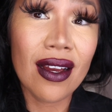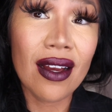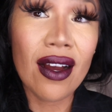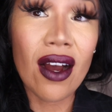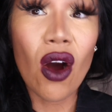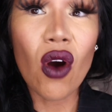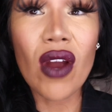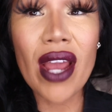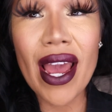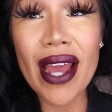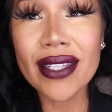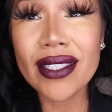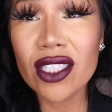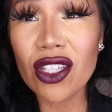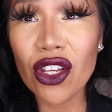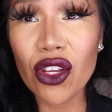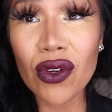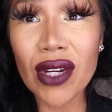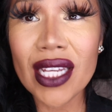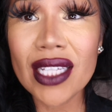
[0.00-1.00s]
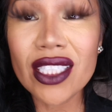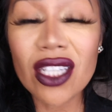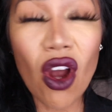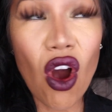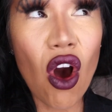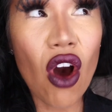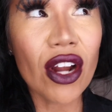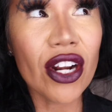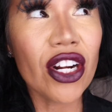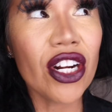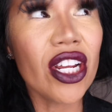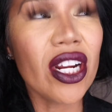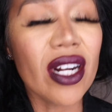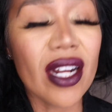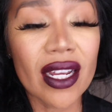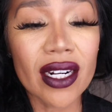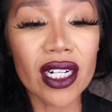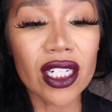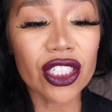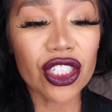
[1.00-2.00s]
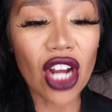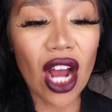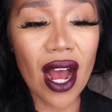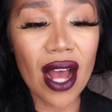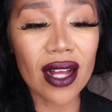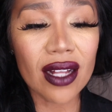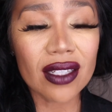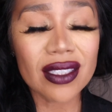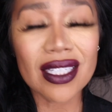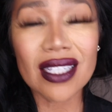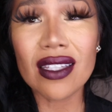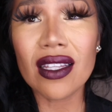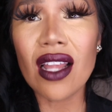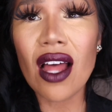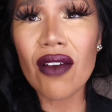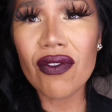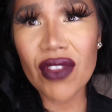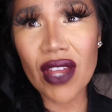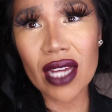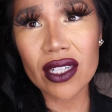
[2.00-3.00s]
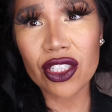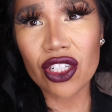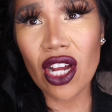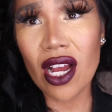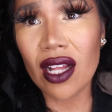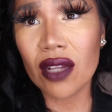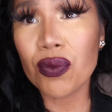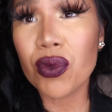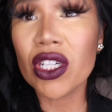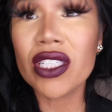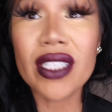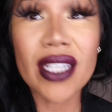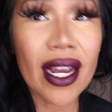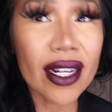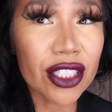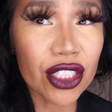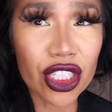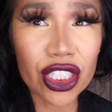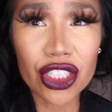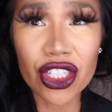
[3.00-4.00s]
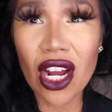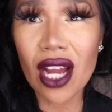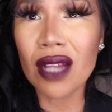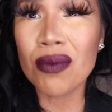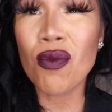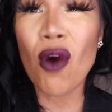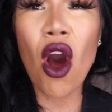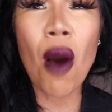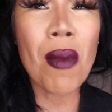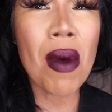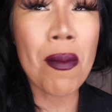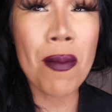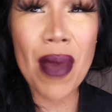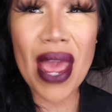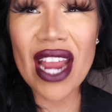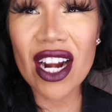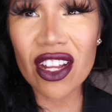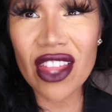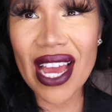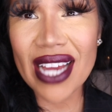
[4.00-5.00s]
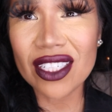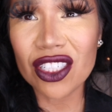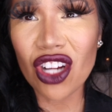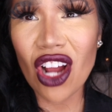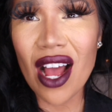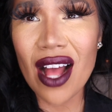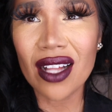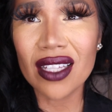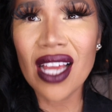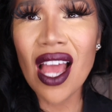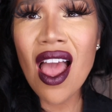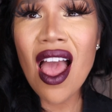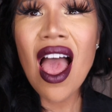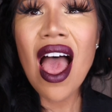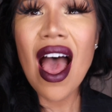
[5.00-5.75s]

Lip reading: Okay, so you need to honor your inner child and love that child, protect your child, mama bear that child.